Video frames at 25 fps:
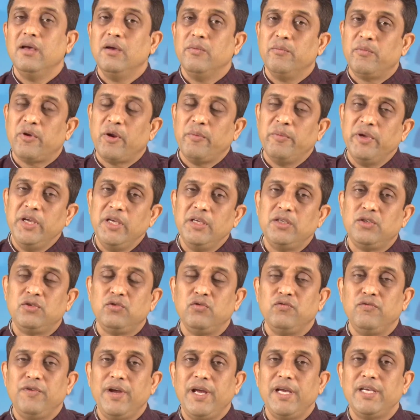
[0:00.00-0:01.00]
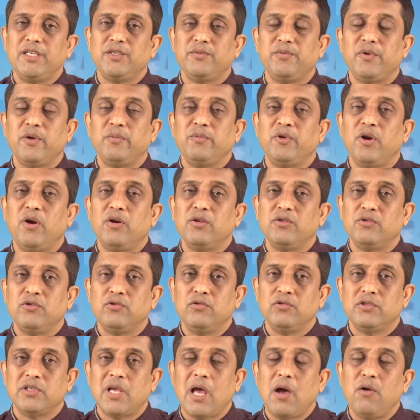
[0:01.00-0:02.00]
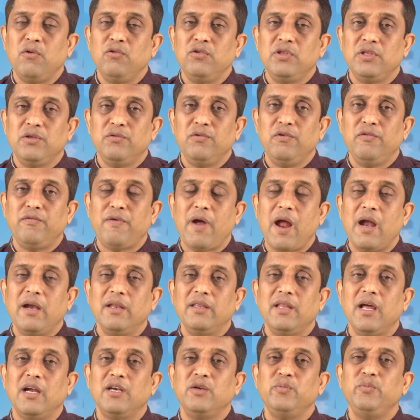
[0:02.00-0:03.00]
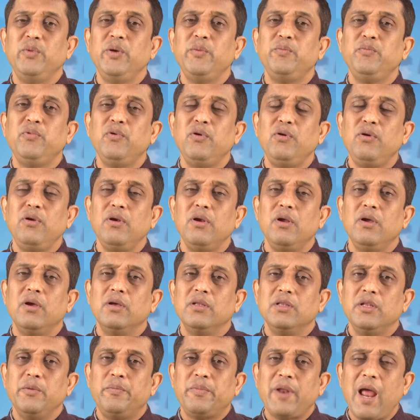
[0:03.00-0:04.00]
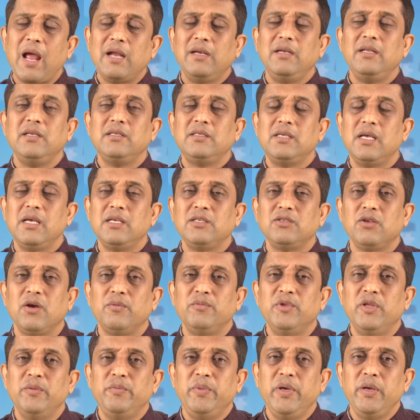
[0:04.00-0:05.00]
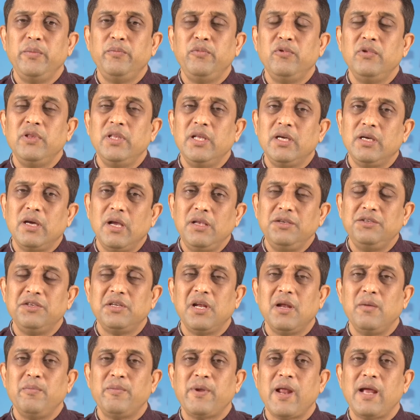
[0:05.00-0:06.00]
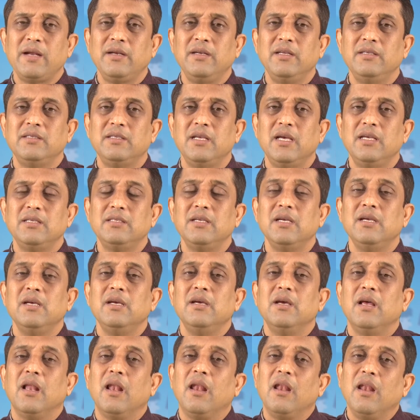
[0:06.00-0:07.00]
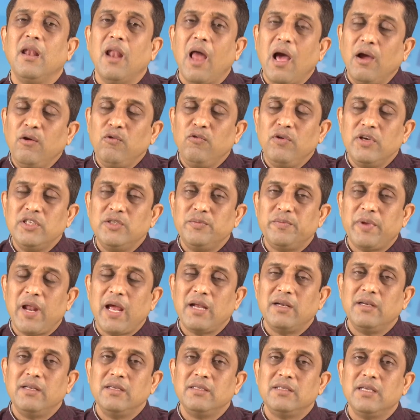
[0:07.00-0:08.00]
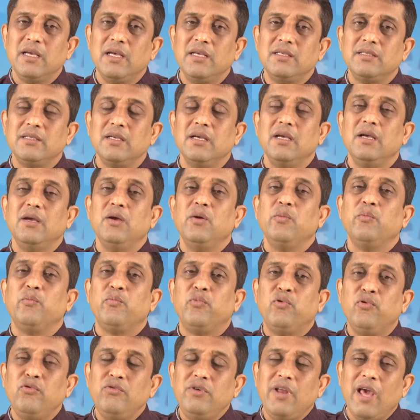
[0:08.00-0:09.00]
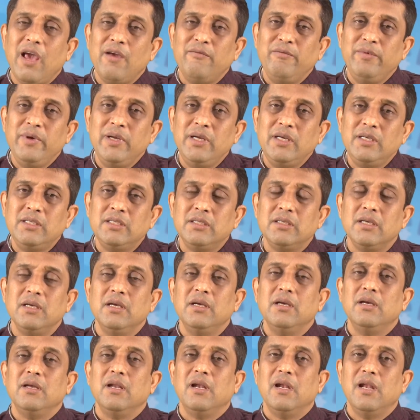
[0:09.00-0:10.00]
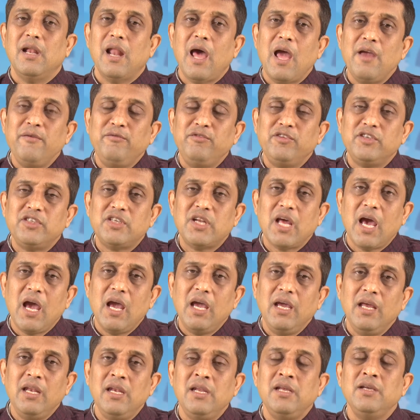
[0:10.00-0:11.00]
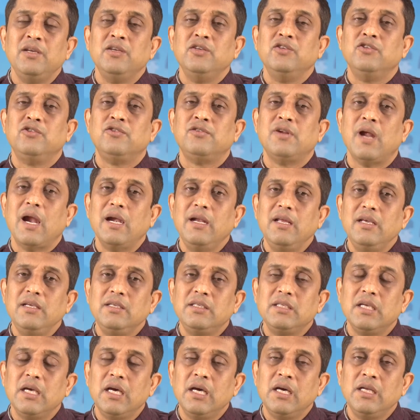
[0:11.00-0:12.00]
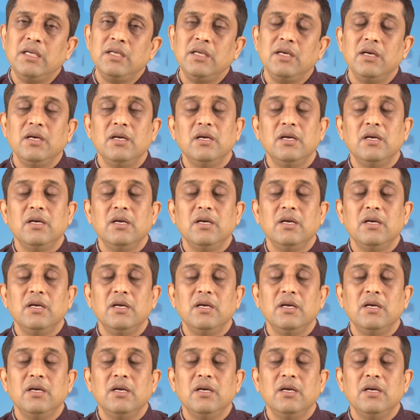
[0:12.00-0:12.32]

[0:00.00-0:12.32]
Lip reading: from east to west, from north to south, you will find that the practices of the people, the cultural practices, language practices, food habits, lifestyle, tradition,